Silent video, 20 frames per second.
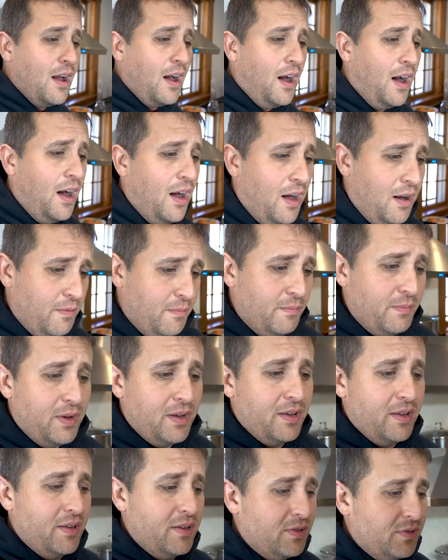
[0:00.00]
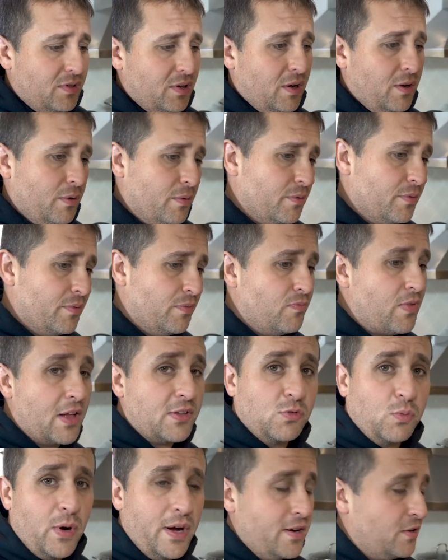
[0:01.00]
Um, so
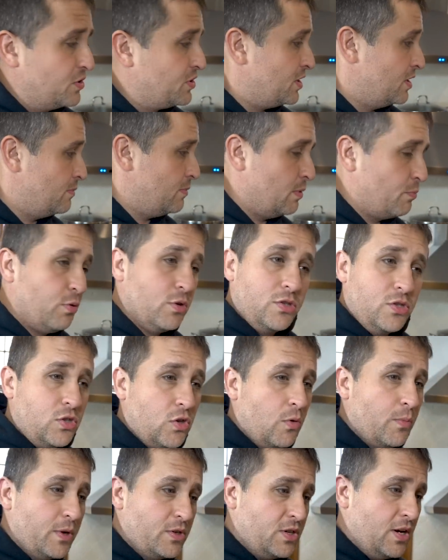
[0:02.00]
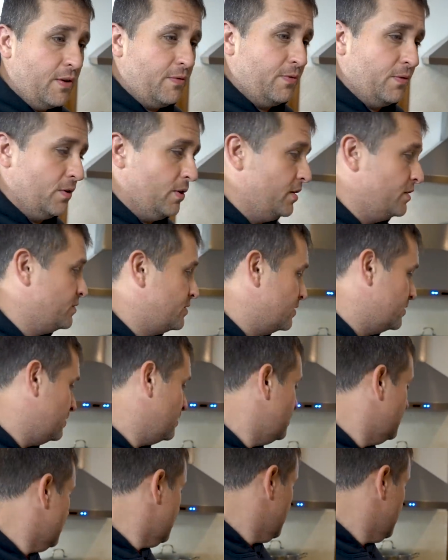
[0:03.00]
that's why you're seeing me put so much effort into,